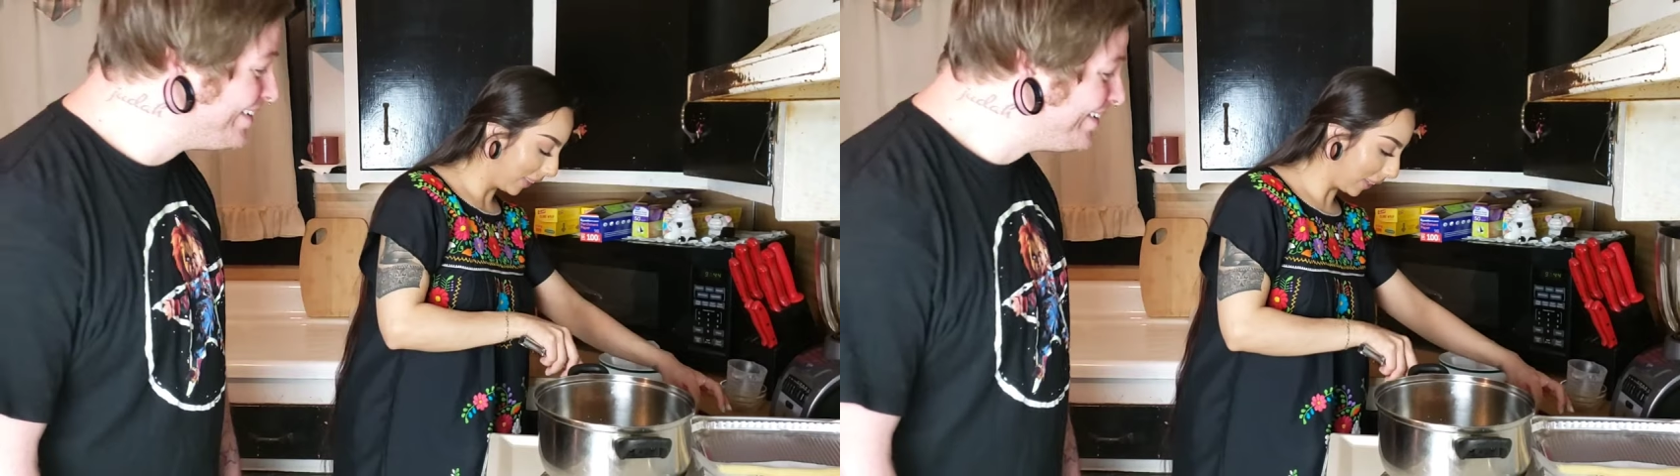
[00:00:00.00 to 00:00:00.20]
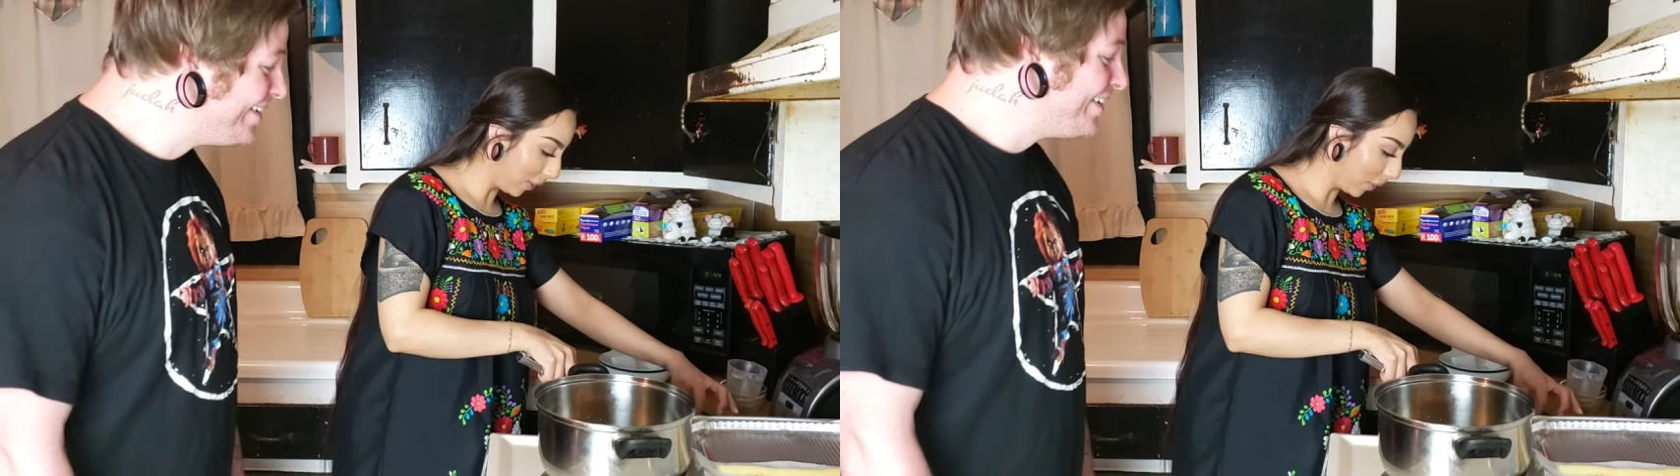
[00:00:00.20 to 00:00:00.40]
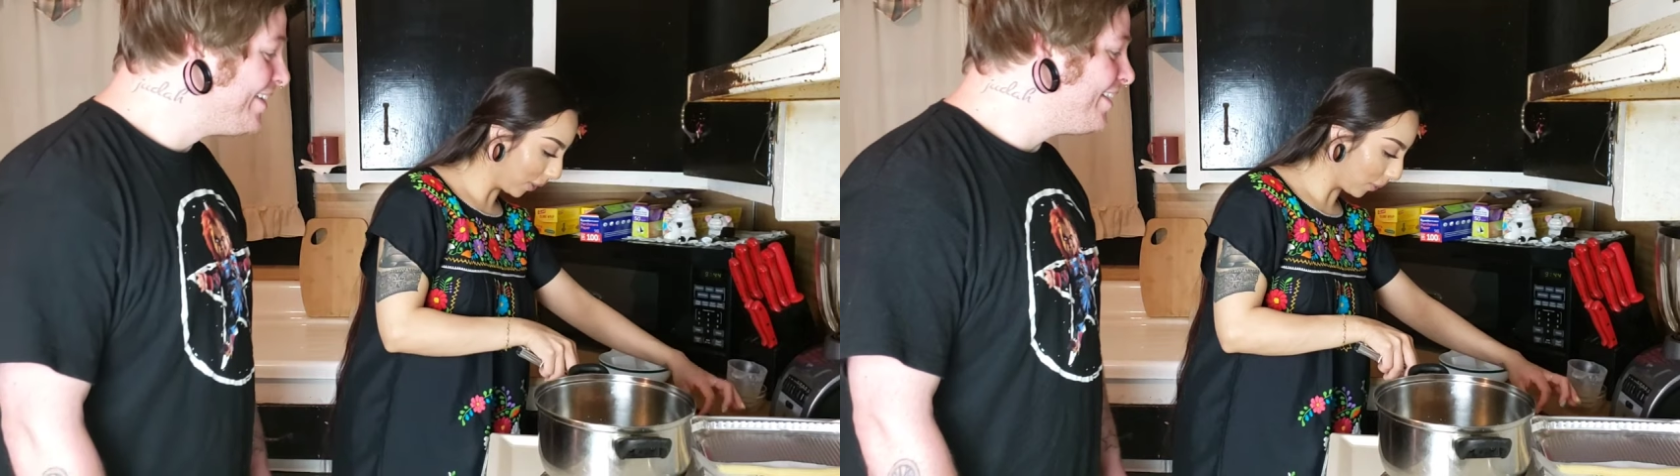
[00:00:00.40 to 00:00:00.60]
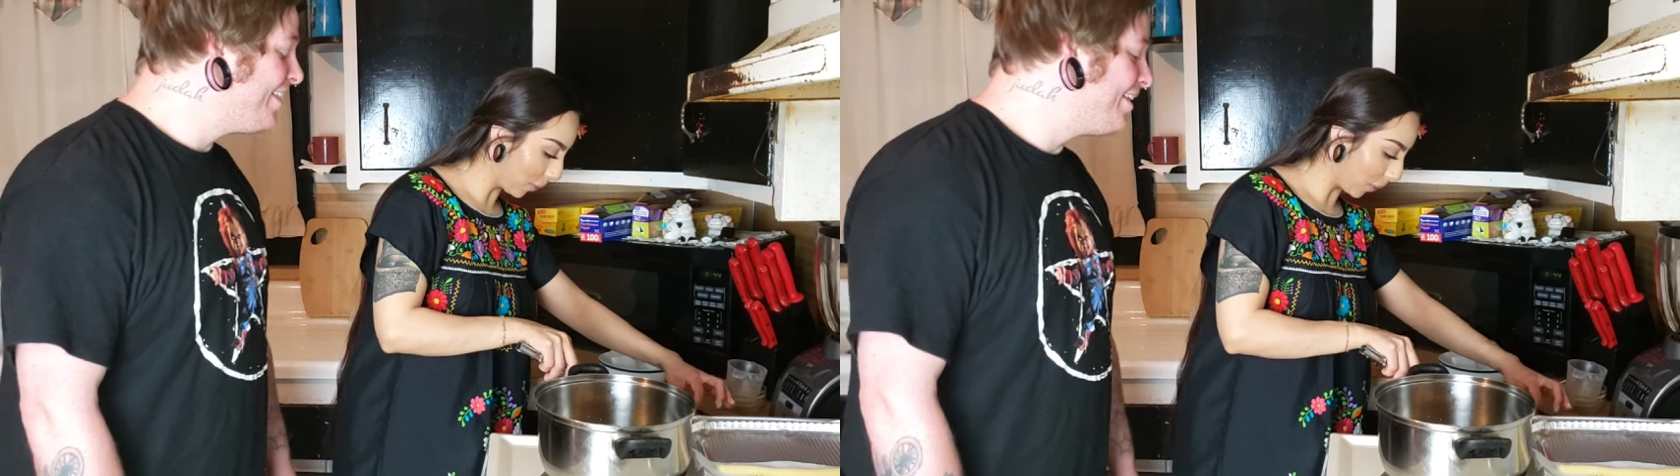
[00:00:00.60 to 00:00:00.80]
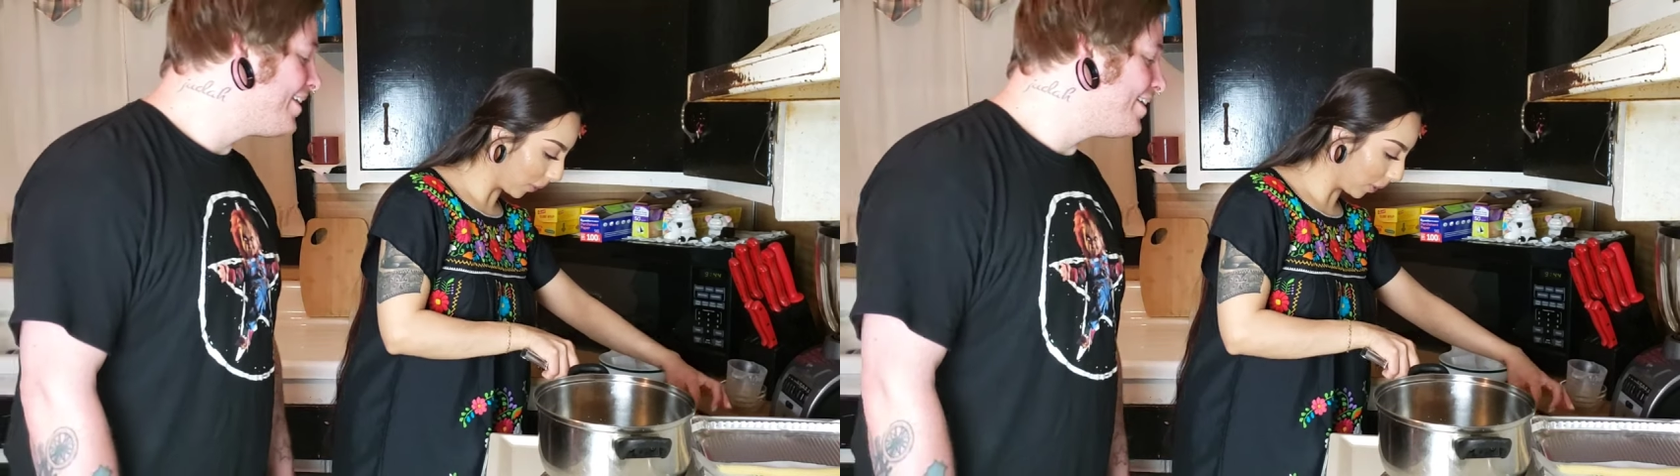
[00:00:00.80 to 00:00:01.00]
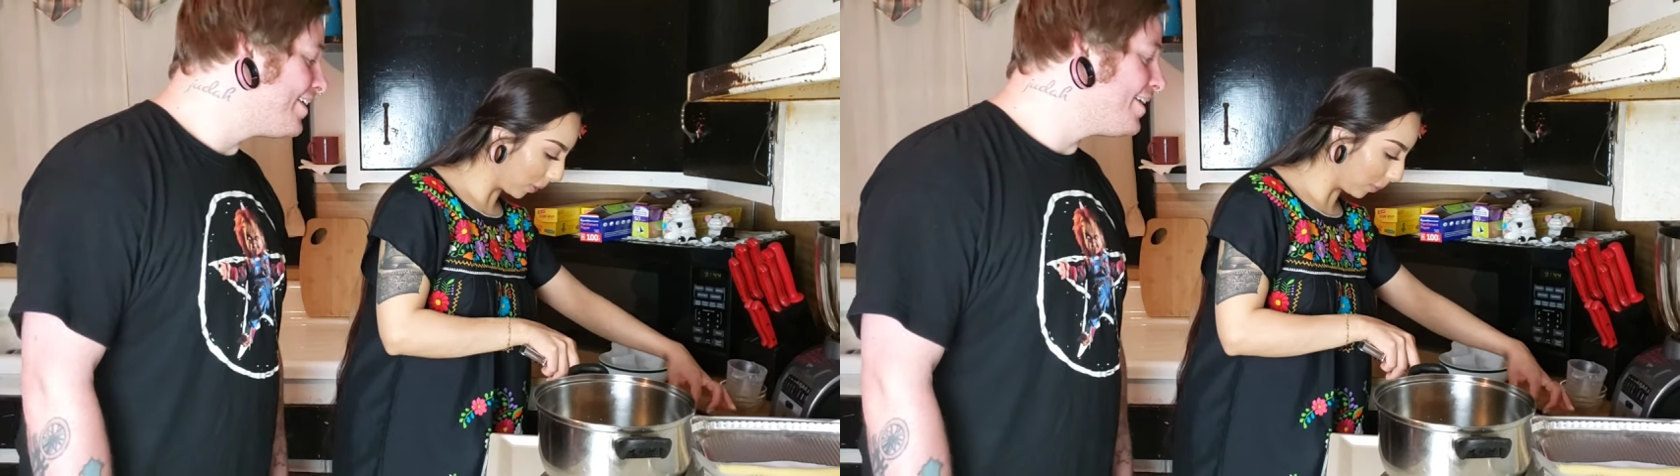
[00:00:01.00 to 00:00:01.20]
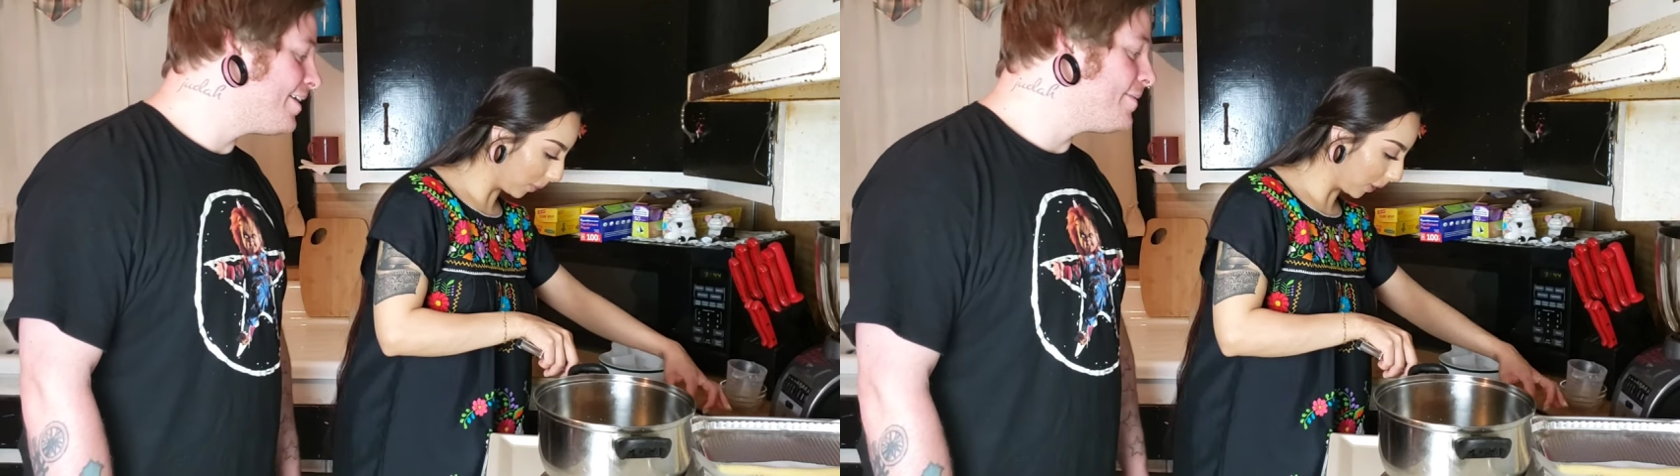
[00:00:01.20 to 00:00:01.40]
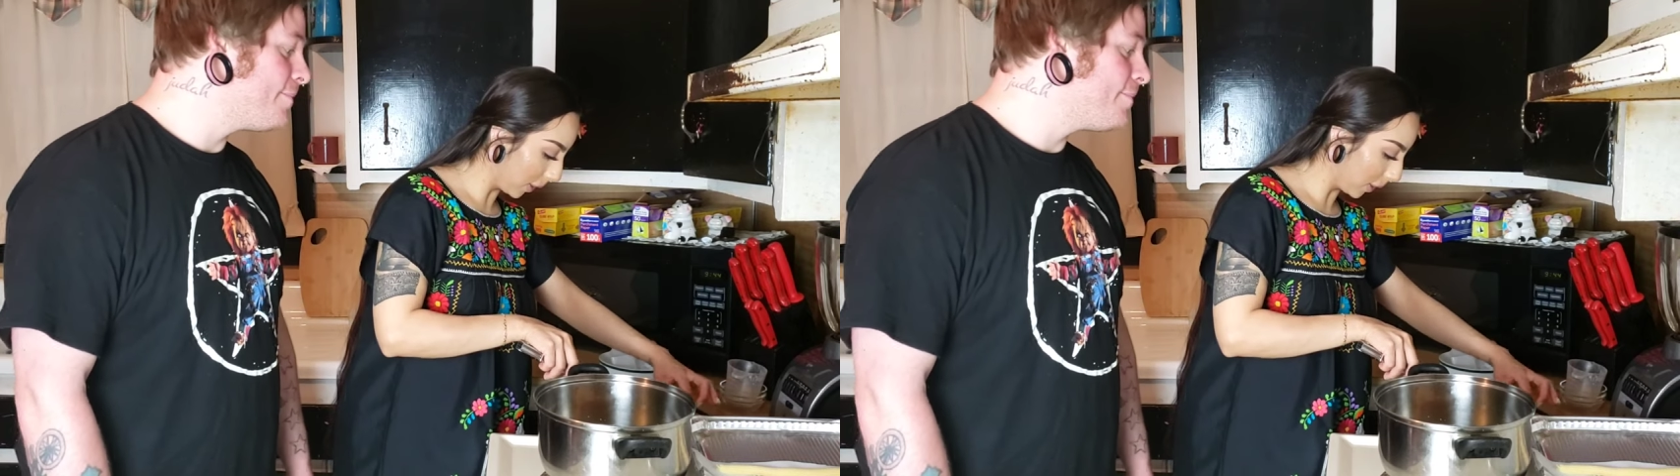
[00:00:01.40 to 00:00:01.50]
Then you wanna roll them